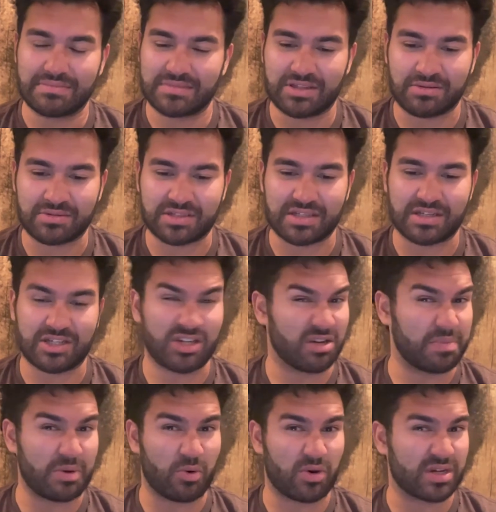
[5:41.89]
Don't see. Could
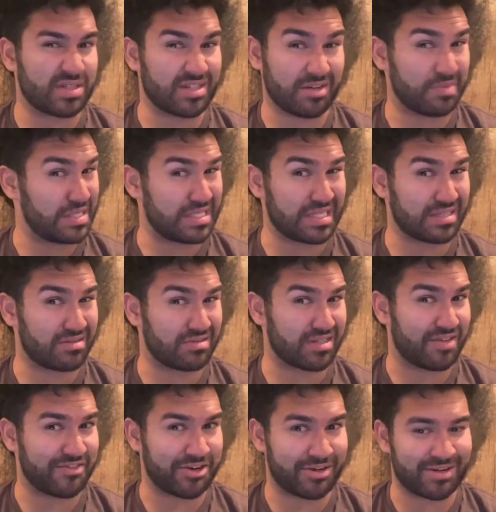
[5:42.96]
be worse. Could be 6 or
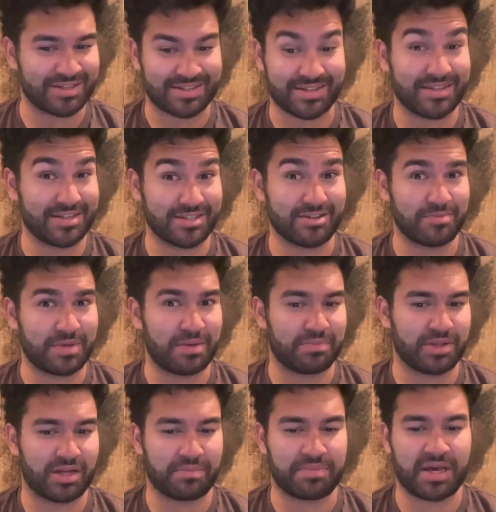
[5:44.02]
7, honestly. This could be a
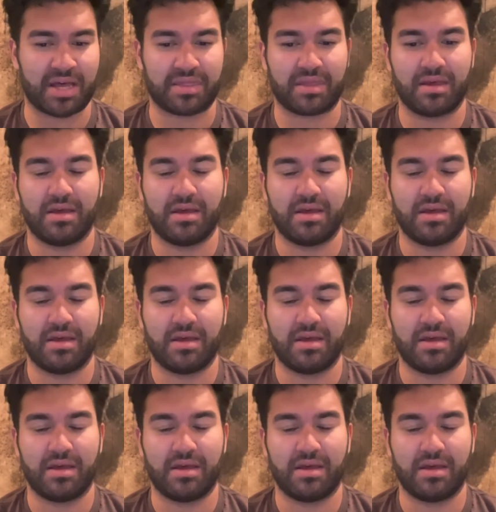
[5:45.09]
bloodbath.